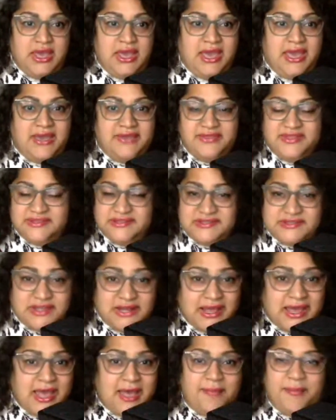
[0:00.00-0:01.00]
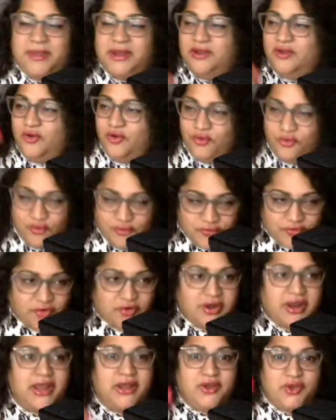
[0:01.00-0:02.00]
And this is going to happen over
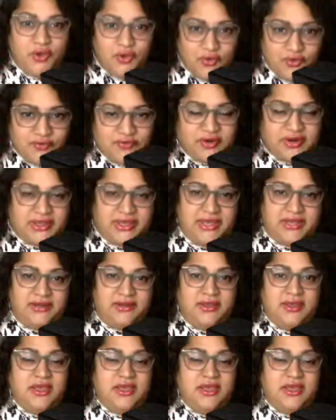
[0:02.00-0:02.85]
and over again,